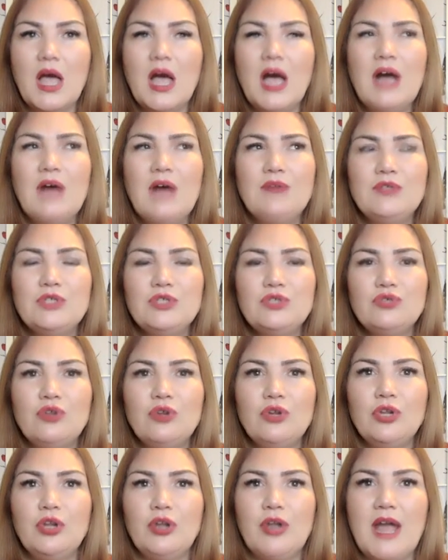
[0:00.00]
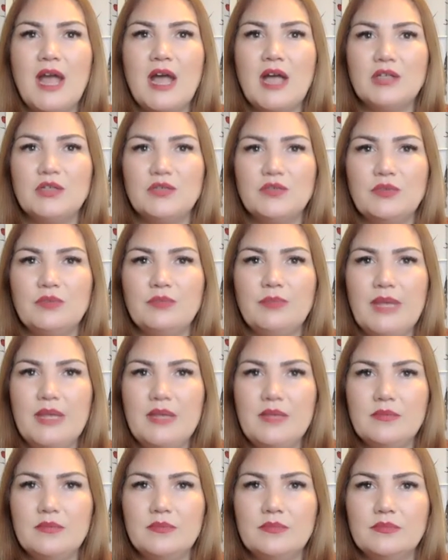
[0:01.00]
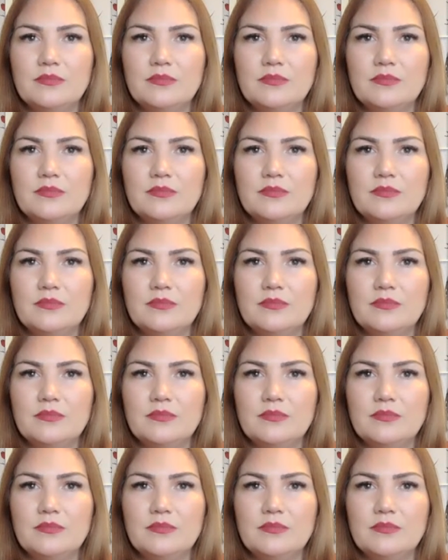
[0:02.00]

how strong your house will be